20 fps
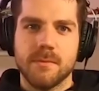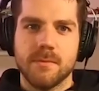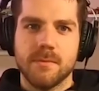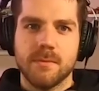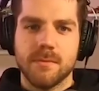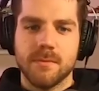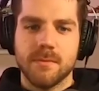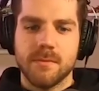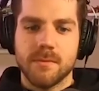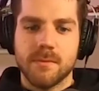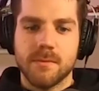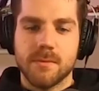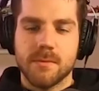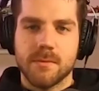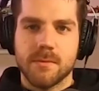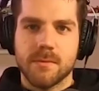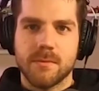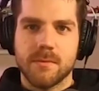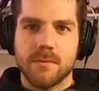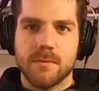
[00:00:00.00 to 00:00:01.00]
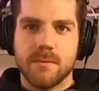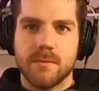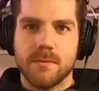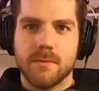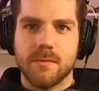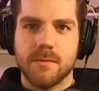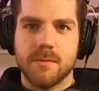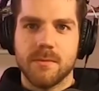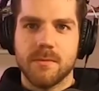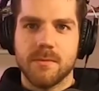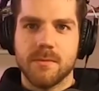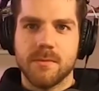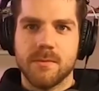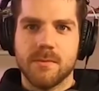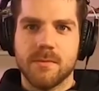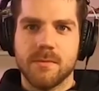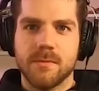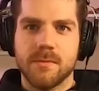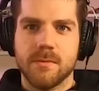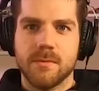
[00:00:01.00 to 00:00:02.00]

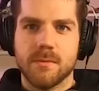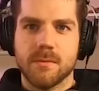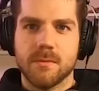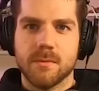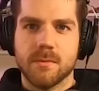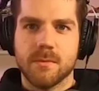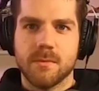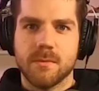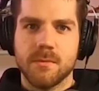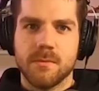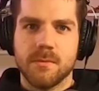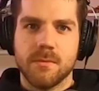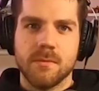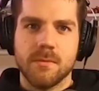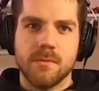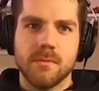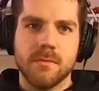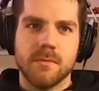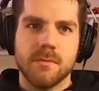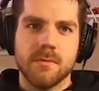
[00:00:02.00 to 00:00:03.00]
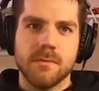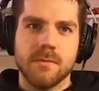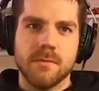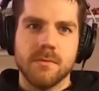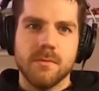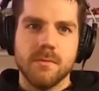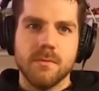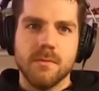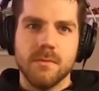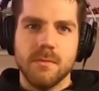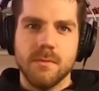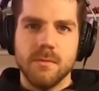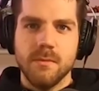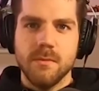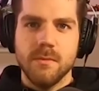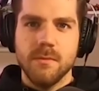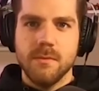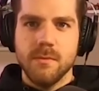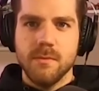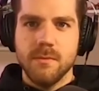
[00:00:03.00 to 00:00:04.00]

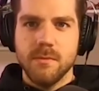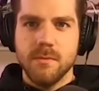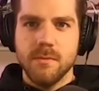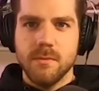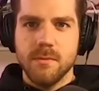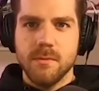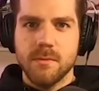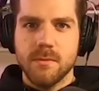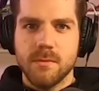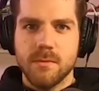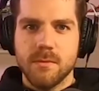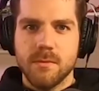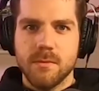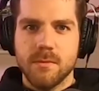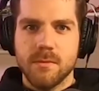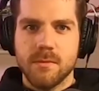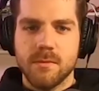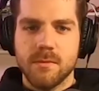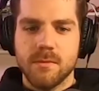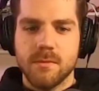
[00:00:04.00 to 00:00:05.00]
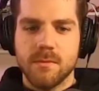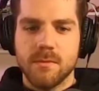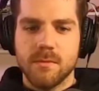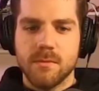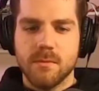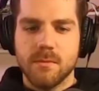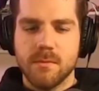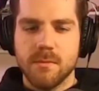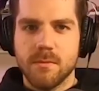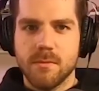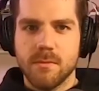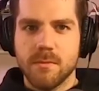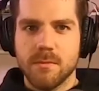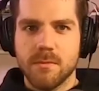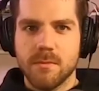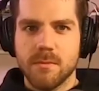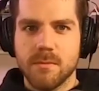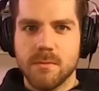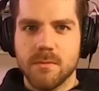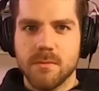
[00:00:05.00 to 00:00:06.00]

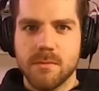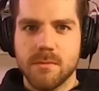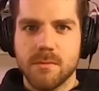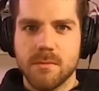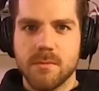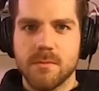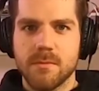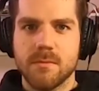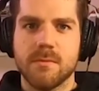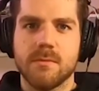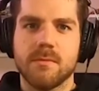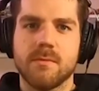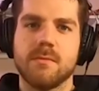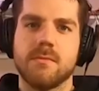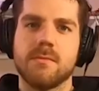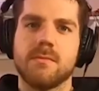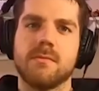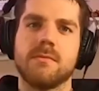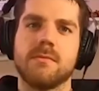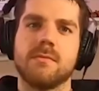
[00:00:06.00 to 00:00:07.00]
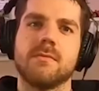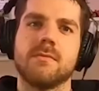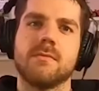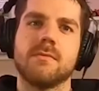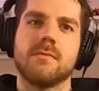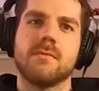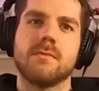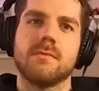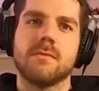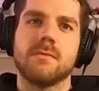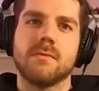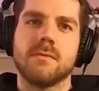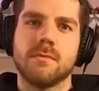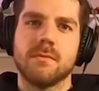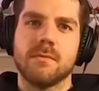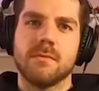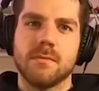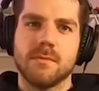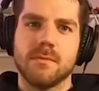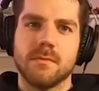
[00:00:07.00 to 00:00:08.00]
This person isn't speaking.